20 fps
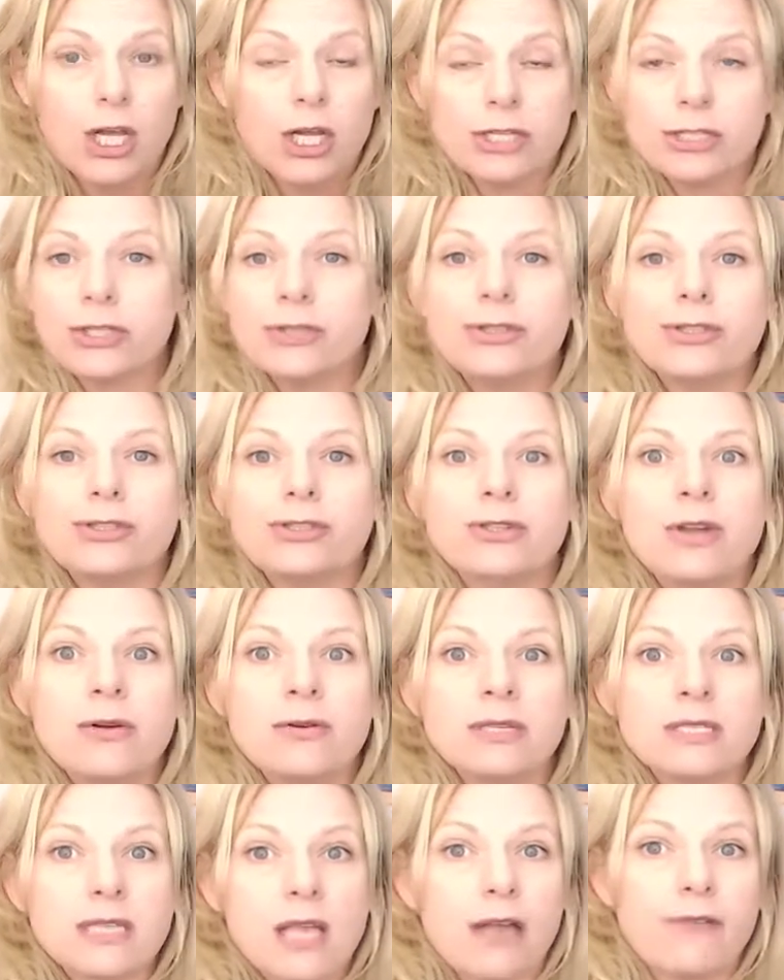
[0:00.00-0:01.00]
So there's no
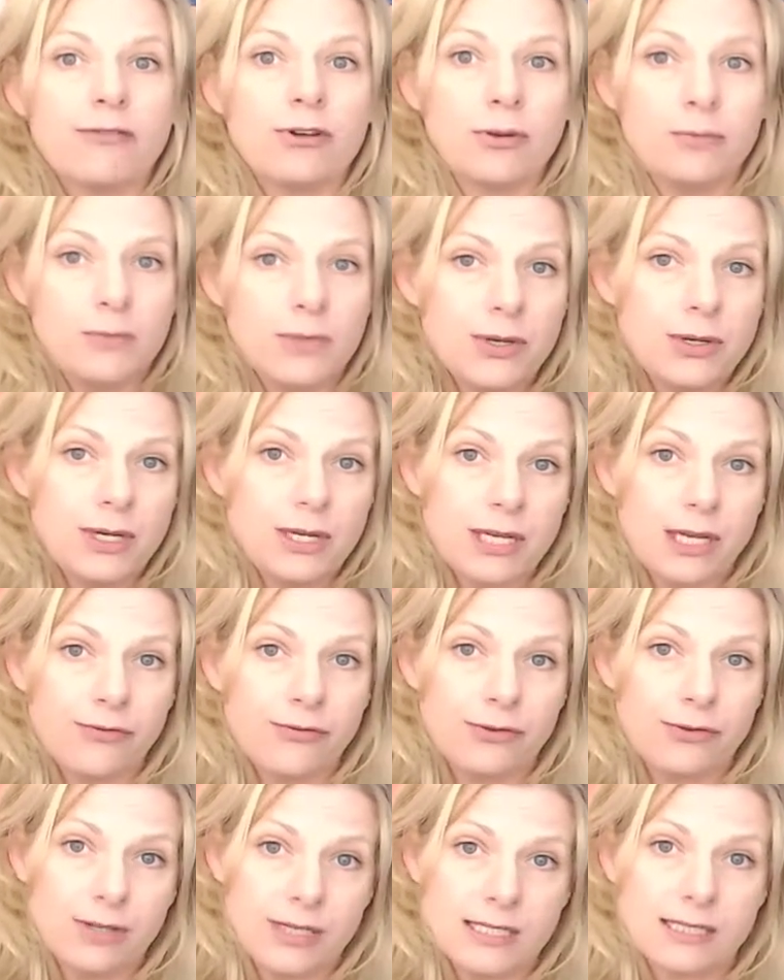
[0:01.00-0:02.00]
sovereign immunity
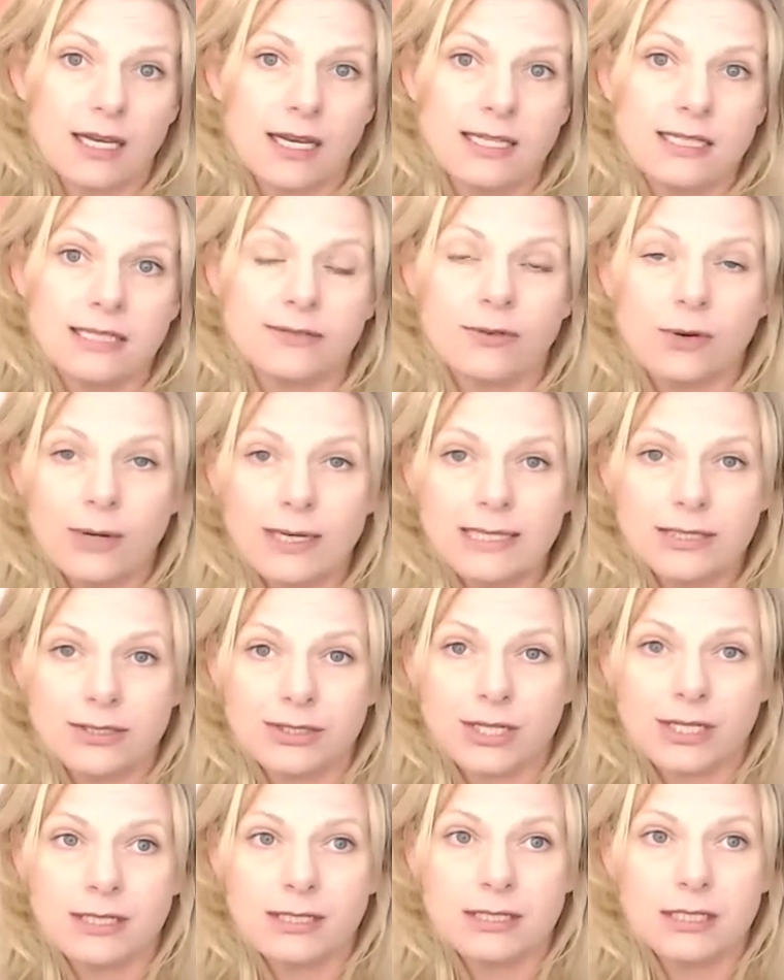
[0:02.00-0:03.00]
for these kinds of
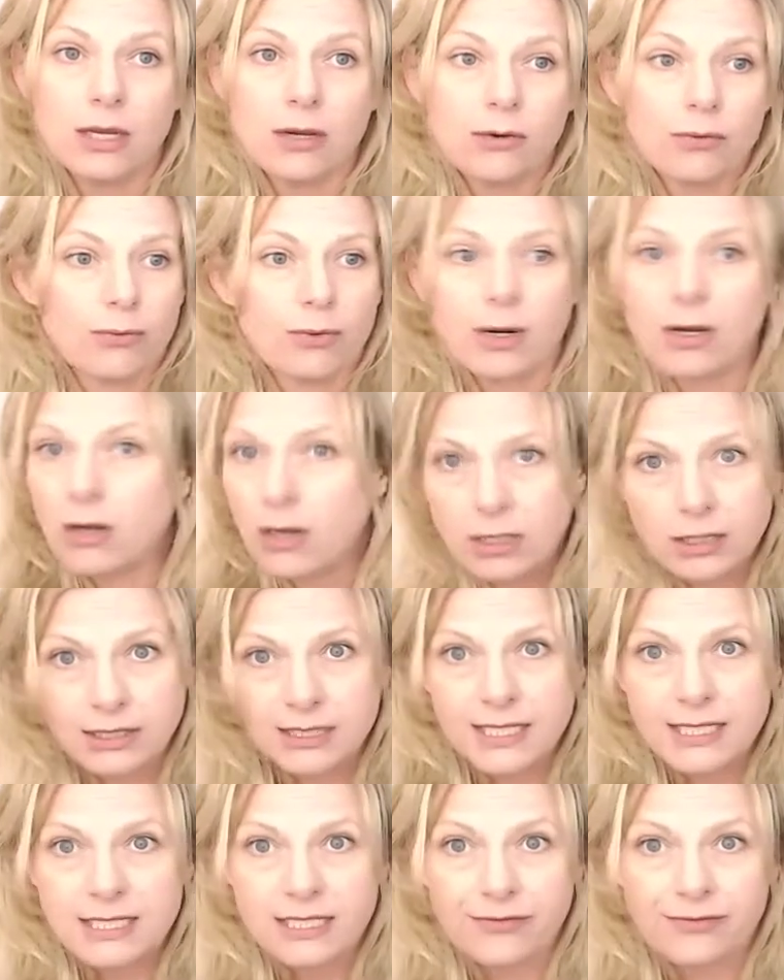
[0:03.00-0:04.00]
questions,
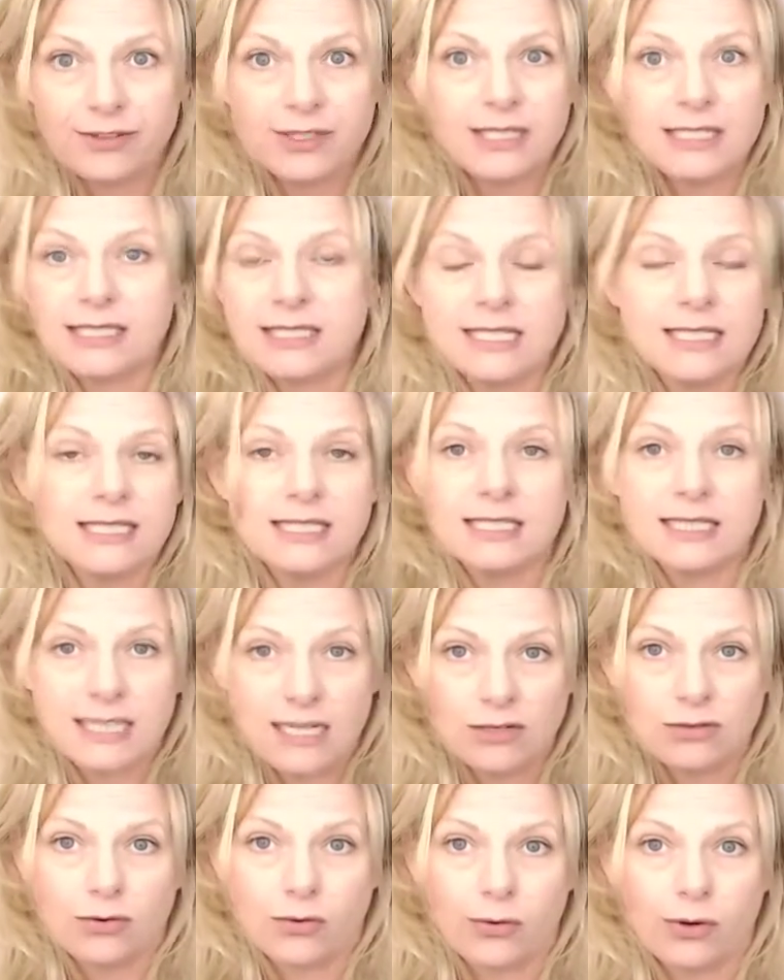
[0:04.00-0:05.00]
regardless if it is in
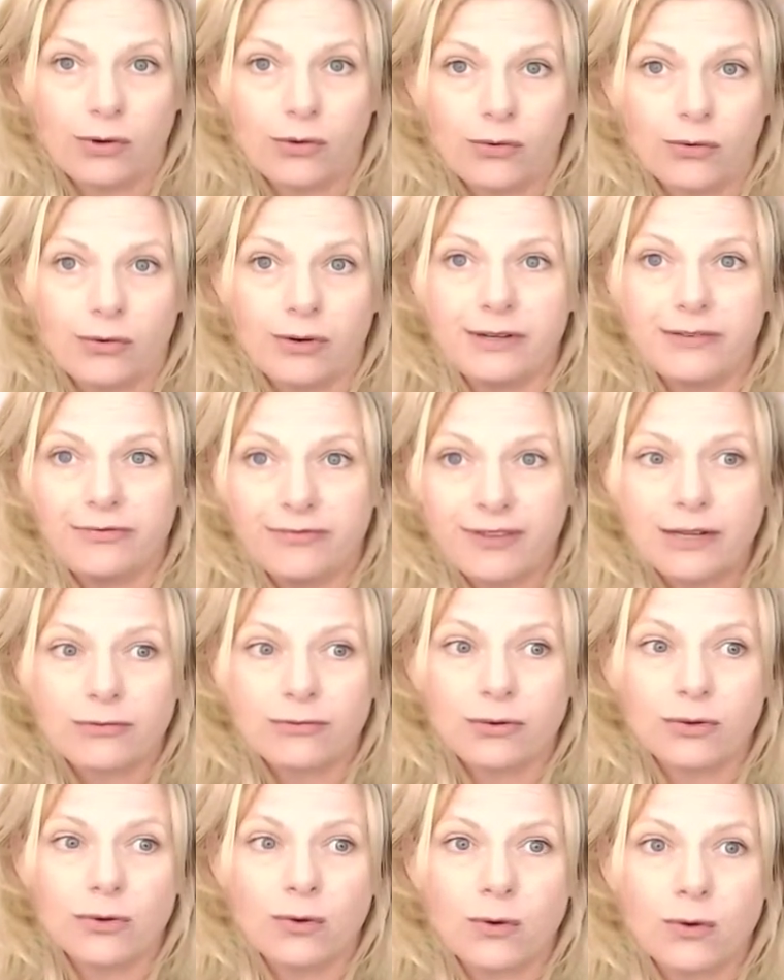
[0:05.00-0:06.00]
state court or in
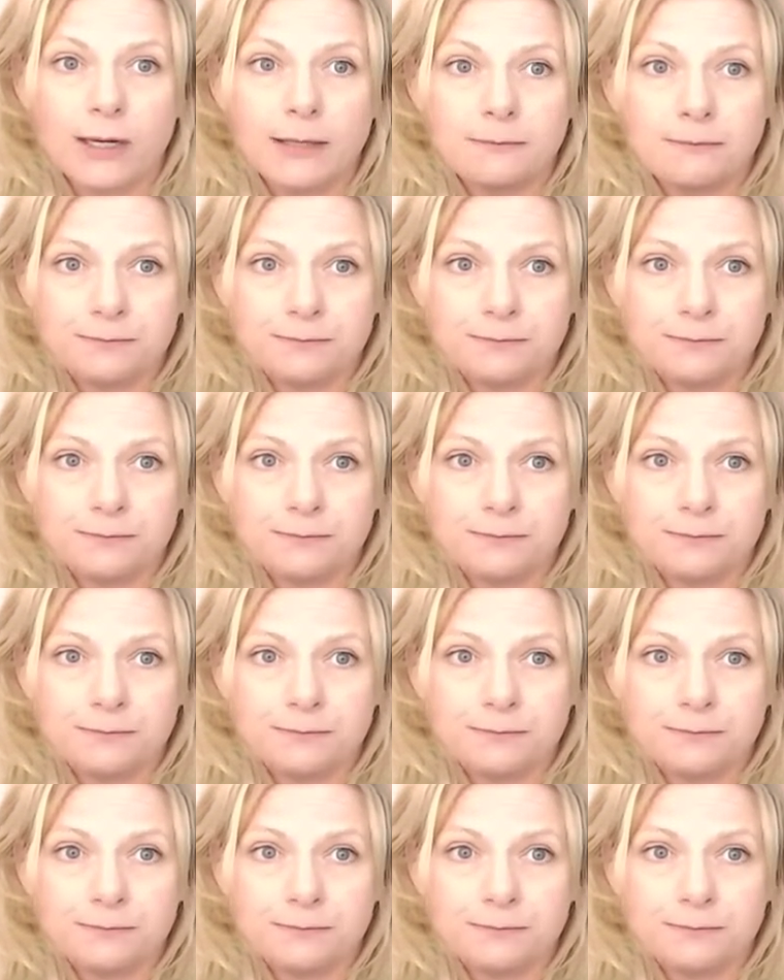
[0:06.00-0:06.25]
federal court.